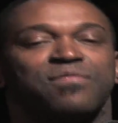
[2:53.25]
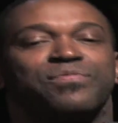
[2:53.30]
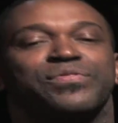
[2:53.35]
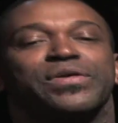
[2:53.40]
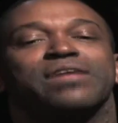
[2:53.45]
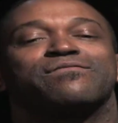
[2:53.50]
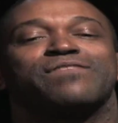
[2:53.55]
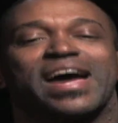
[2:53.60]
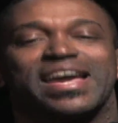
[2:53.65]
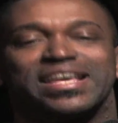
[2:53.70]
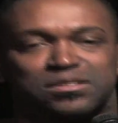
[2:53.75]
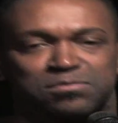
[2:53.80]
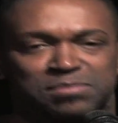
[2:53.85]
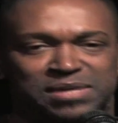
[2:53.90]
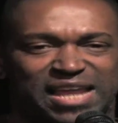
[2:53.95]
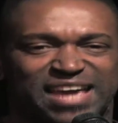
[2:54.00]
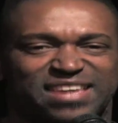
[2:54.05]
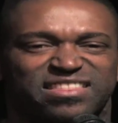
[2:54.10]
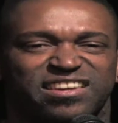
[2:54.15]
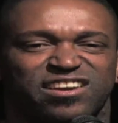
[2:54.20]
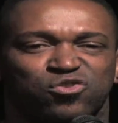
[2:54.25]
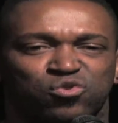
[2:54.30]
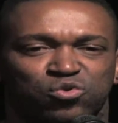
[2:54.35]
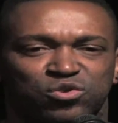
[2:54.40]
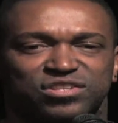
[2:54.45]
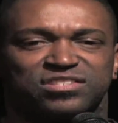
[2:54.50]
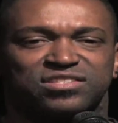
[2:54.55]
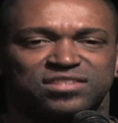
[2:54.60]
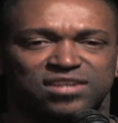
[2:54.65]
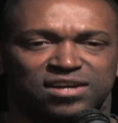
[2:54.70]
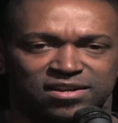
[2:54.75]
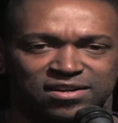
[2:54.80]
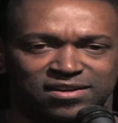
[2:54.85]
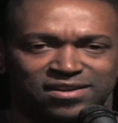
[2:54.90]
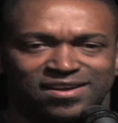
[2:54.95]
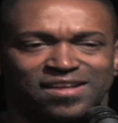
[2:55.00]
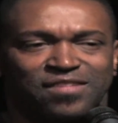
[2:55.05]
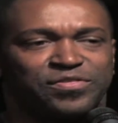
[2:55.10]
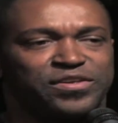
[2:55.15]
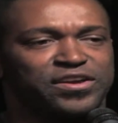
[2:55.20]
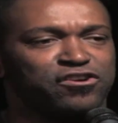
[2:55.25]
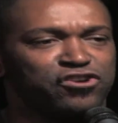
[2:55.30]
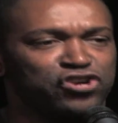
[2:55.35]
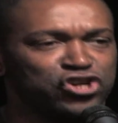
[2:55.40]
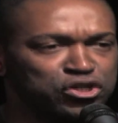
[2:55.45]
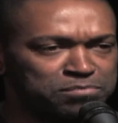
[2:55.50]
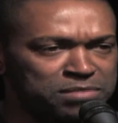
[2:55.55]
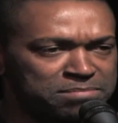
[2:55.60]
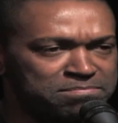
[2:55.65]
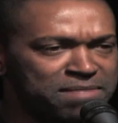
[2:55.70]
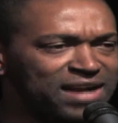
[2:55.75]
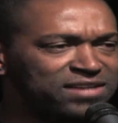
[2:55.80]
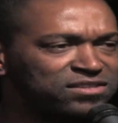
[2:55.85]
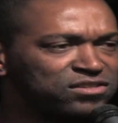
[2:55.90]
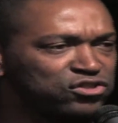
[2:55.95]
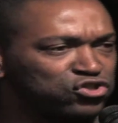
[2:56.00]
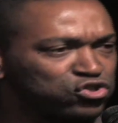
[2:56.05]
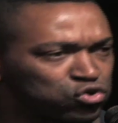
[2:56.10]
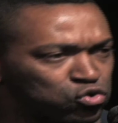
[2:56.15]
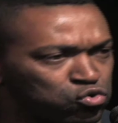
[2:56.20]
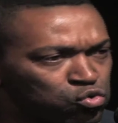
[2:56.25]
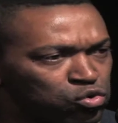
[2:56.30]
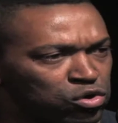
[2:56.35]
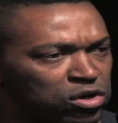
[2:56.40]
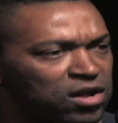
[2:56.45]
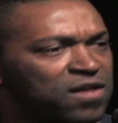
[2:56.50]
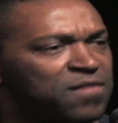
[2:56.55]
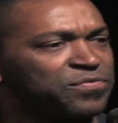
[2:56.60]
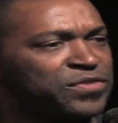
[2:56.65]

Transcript: They advise me like their own son. They urge me back to school.